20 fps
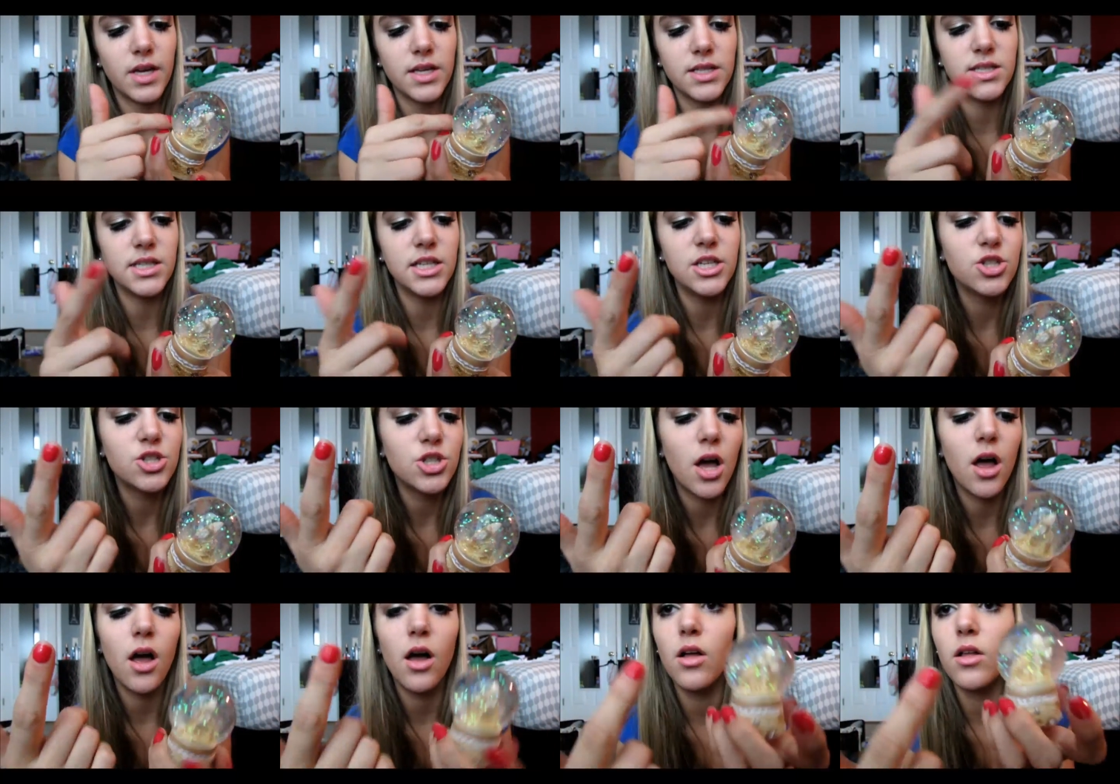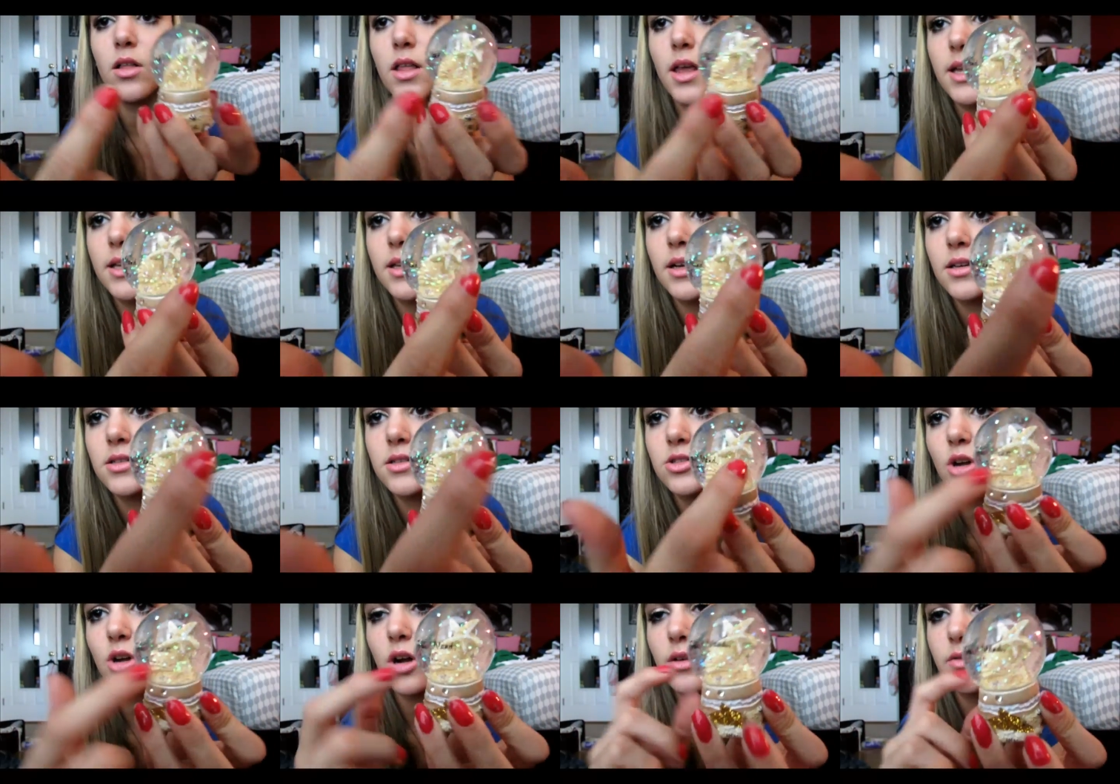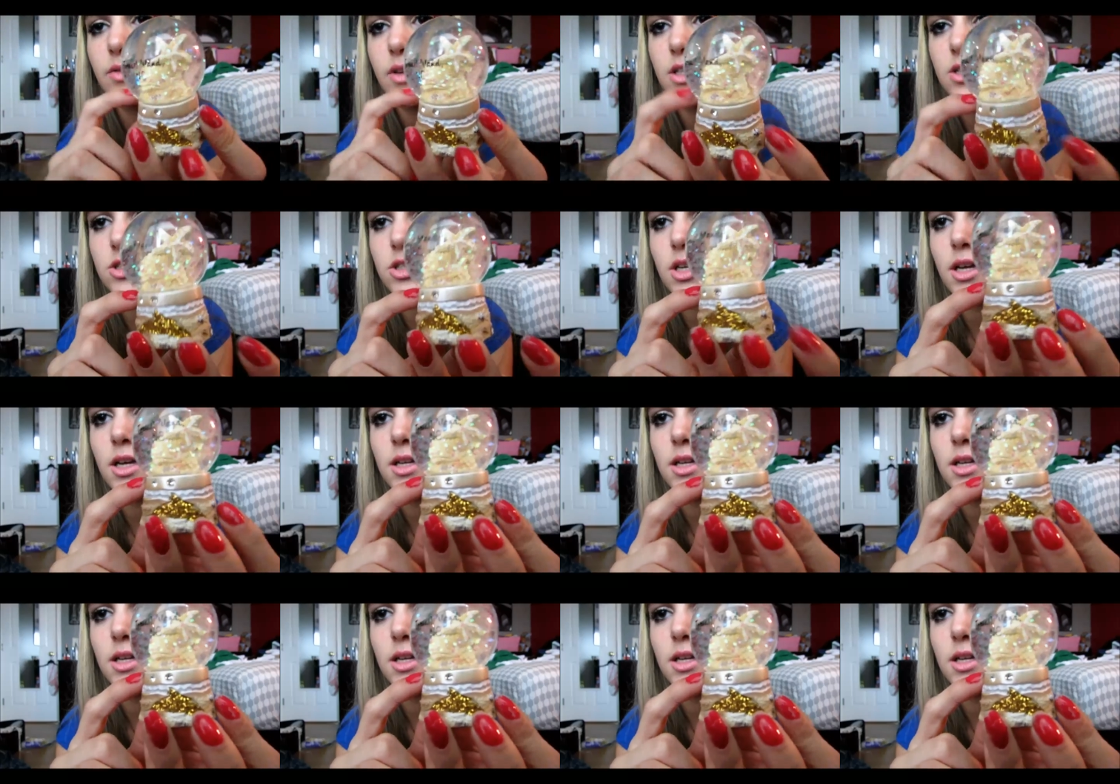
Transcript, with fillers: a seashell and a starfish,